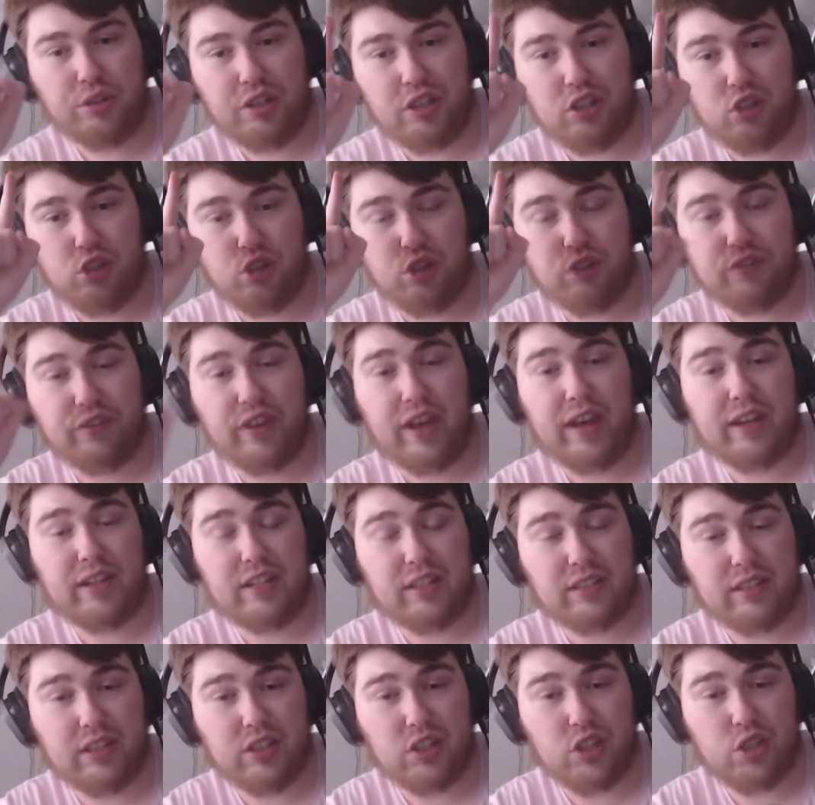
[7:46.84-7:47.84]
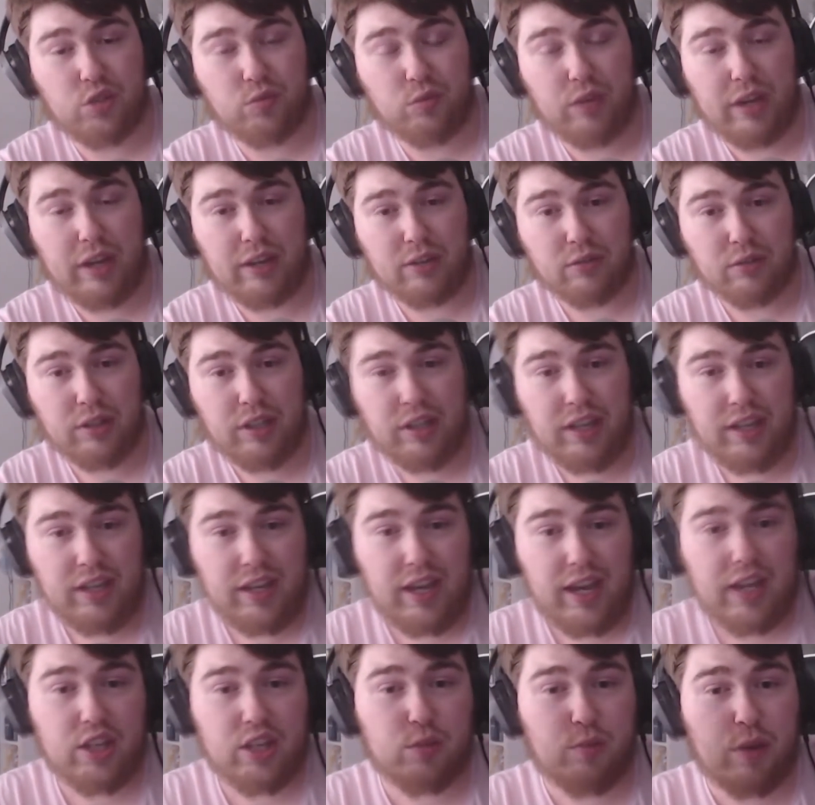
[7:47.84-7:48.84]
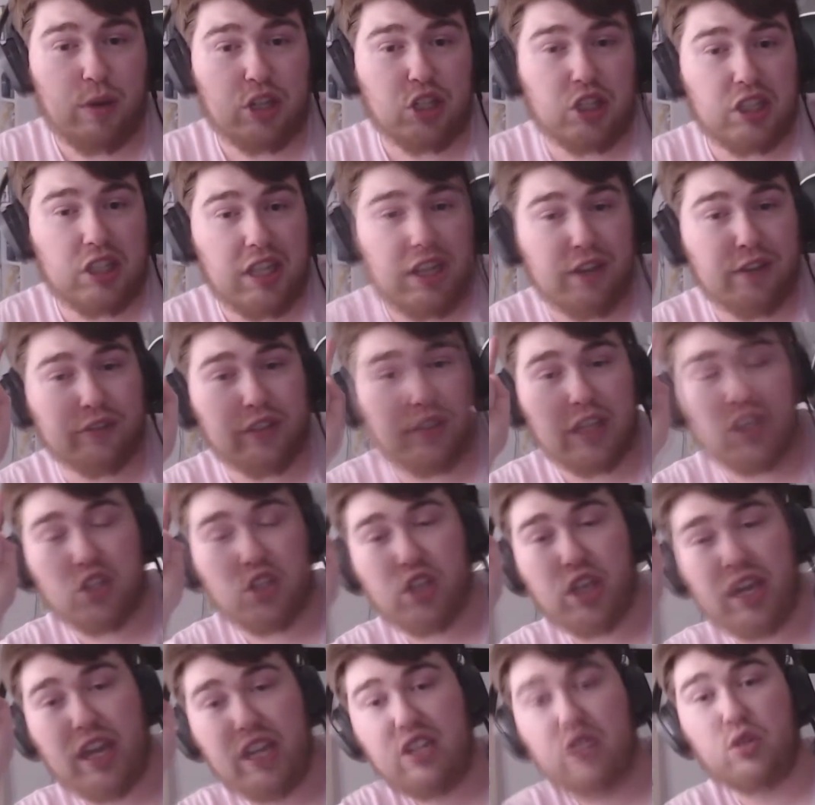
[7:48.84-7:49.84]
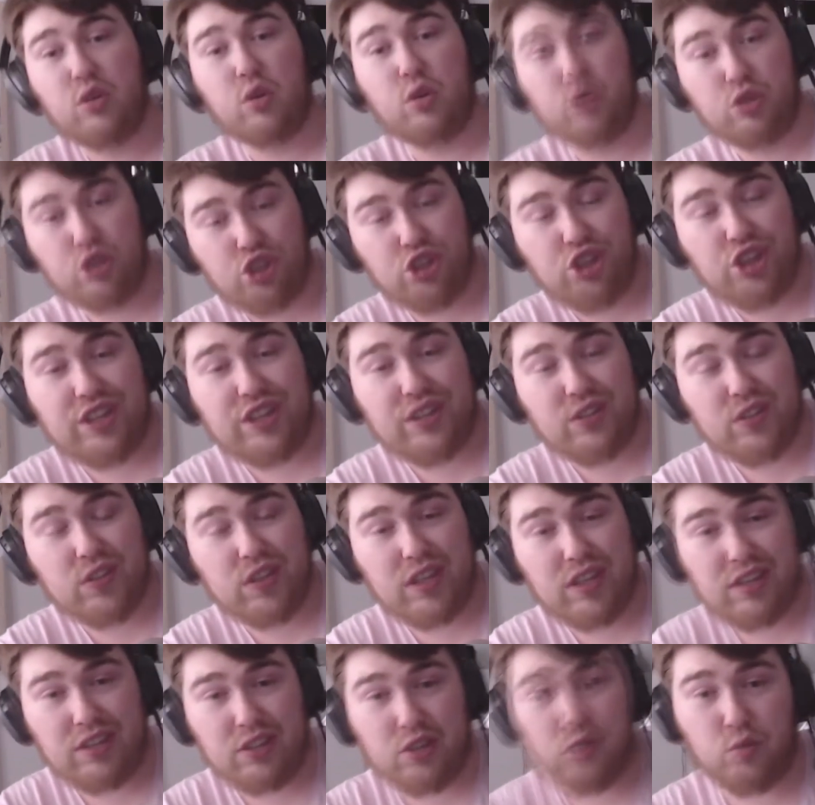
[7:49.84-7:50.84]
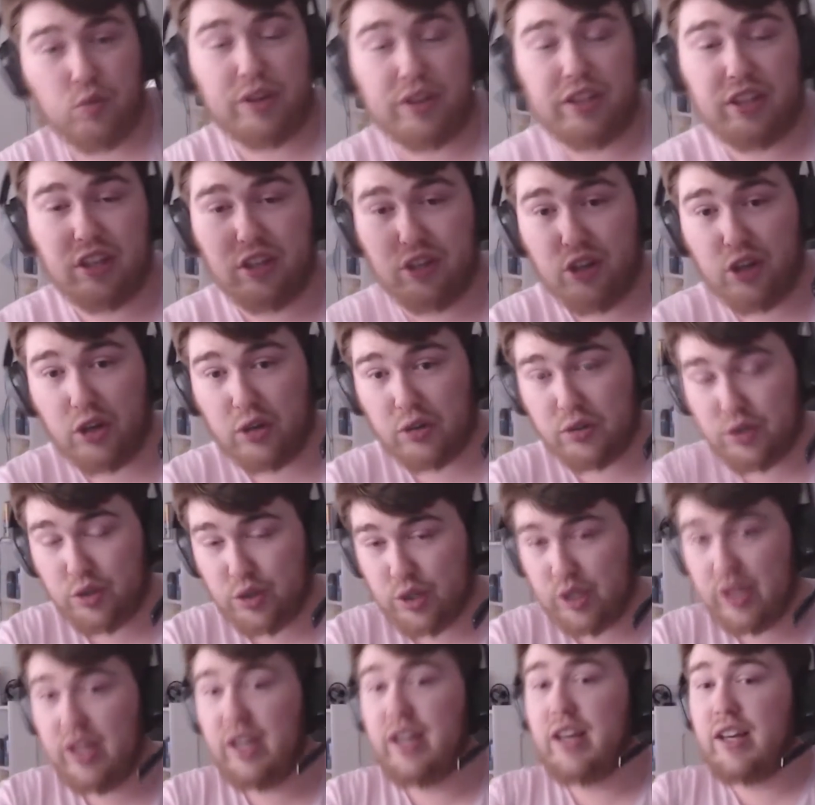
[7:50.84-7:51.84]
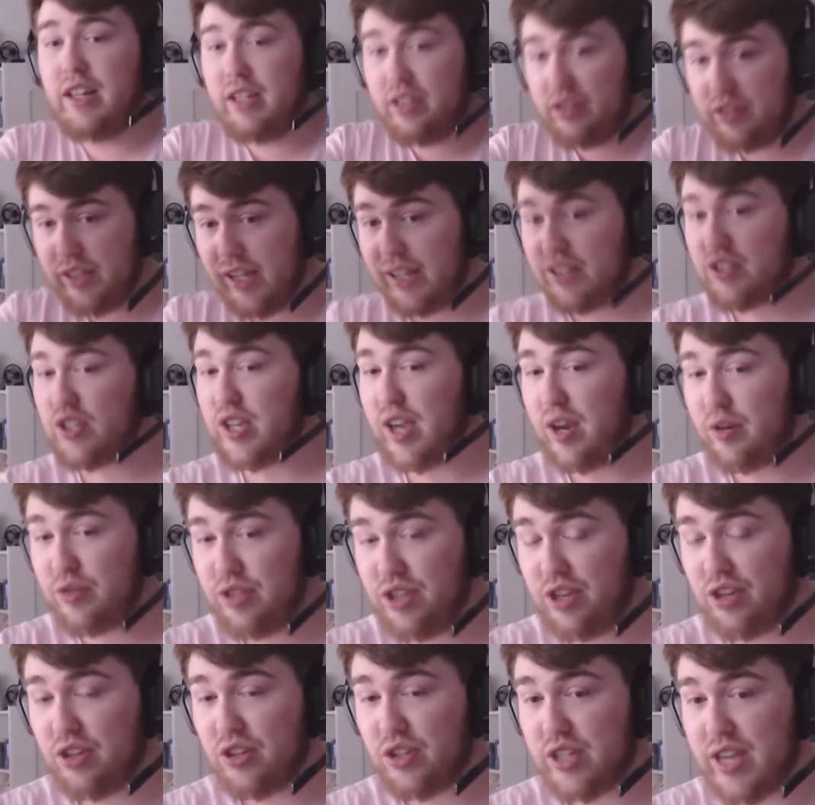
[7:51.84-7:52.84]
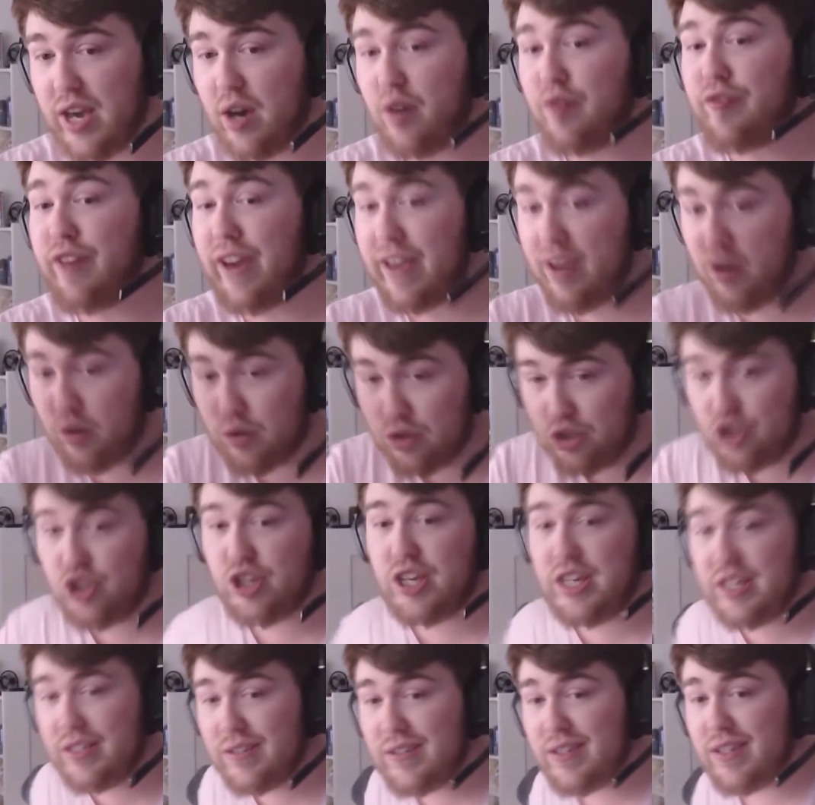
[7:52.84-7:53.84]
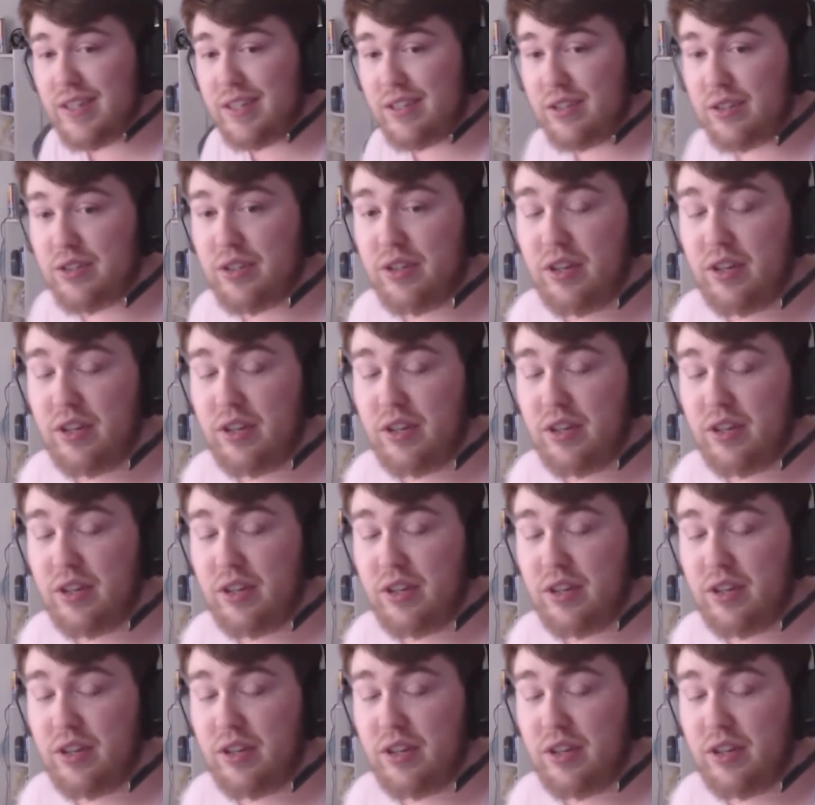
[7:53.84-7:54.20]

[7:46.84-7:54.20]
you should have added this as well. Especially if they say you're cheating when you're not. That's how you can tell they are cheating.